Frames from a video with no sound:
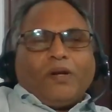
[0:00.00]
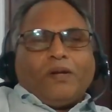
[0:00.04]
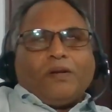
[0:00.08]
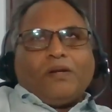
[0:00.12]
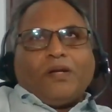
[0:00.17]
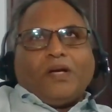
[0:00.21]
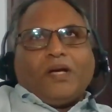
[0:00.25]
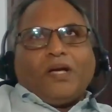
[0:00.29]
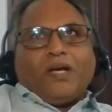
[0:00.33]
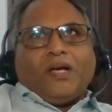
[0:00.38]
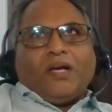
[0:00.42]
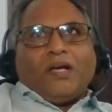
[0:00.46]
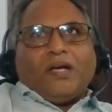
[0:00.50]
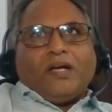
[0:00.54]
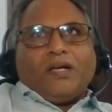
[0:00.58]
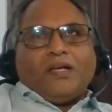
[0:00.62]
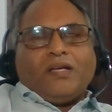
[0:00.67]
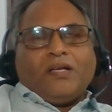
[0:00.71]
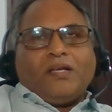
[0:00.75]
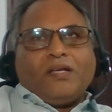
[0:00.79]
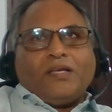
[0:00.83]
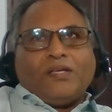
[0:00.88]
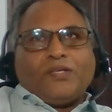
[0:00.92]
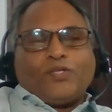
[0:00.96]
Well,
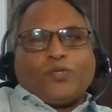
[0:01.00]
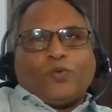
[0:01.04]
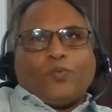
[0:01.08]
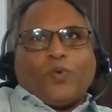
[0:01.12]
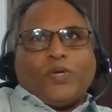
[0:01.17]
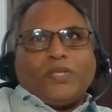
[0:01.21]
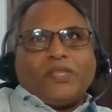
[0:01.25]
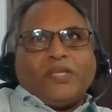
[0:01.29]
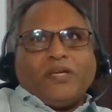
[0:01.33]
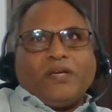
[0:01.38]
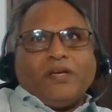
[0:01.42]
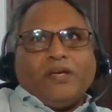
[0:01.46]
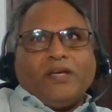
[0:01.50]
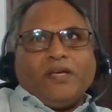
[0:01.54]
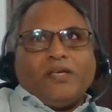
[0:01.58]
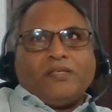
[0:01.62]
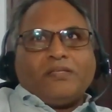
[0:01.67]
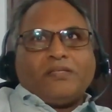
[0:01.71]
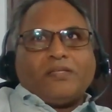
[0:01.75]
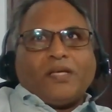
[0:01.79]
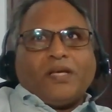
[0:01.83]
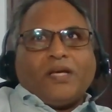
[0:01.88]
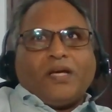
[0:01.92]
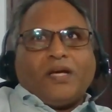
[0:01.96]
so one
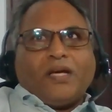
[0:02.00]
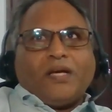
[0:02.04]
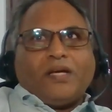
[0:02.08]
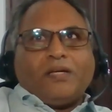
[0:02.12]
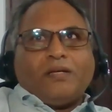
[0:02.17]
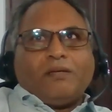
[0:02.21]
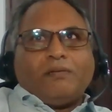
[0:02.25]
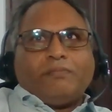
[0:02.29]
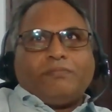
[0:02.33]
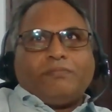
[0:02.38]
thing is